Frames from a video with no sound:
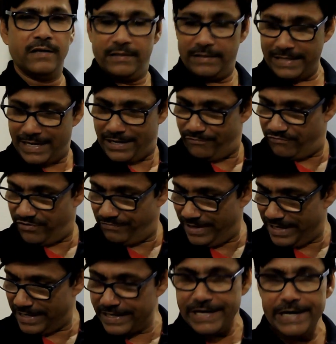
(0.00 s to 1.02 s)
then we
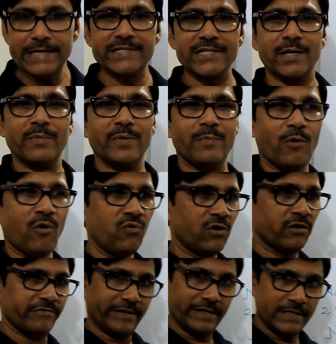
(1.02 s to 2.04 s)
will need some amount
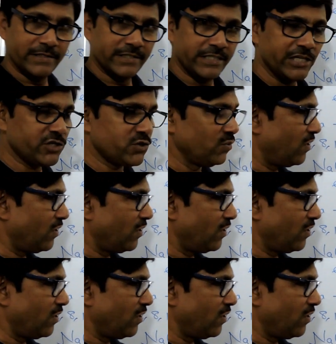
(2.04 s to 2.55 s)
of energy to